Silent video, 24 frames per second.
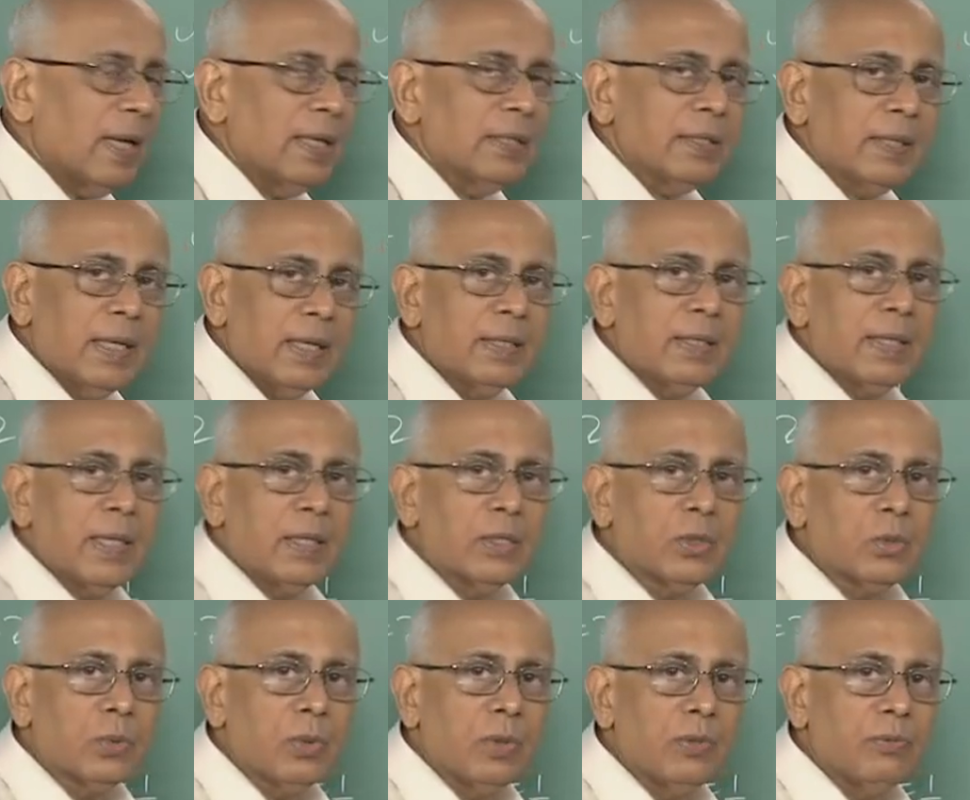as n
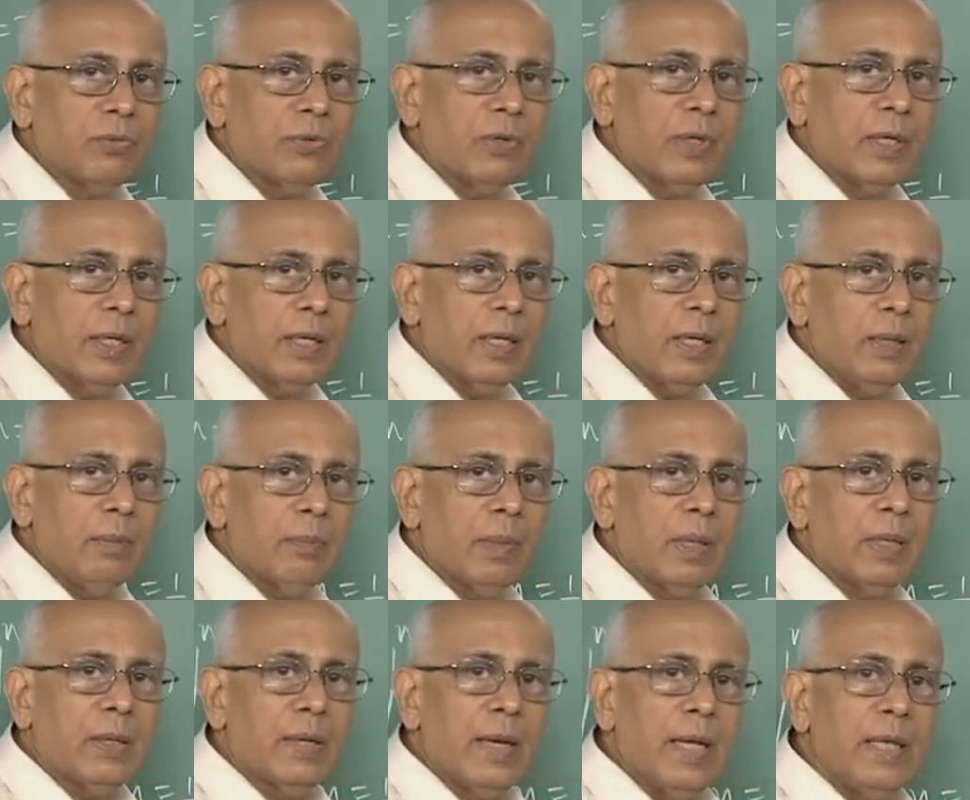tends to infinity,
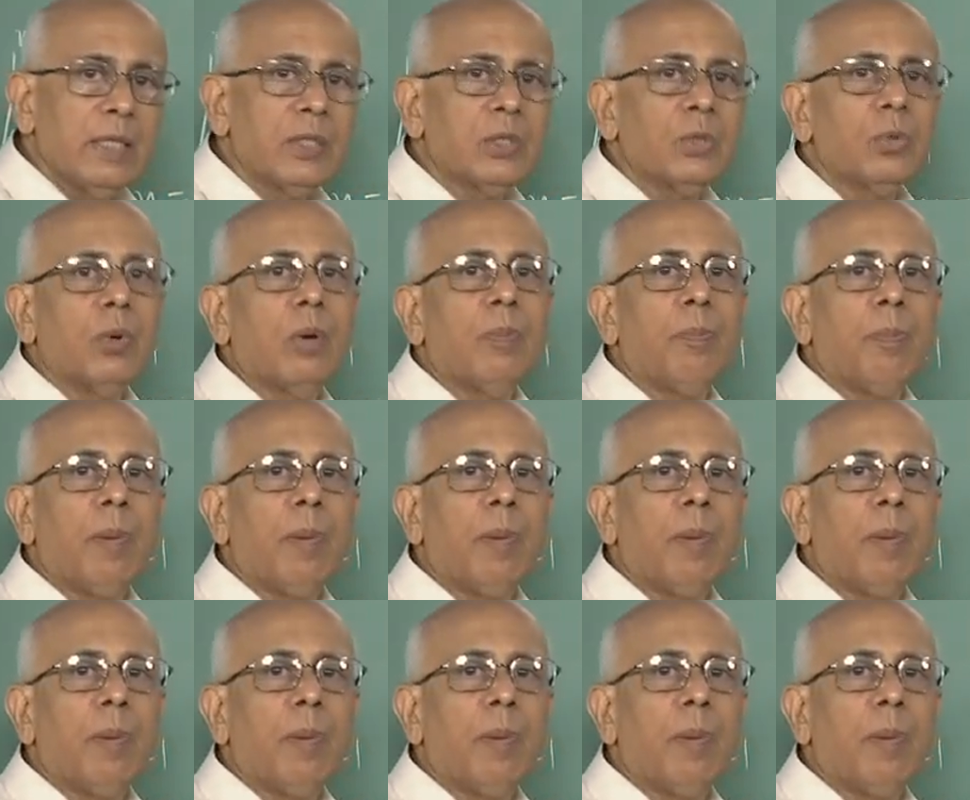but raised to a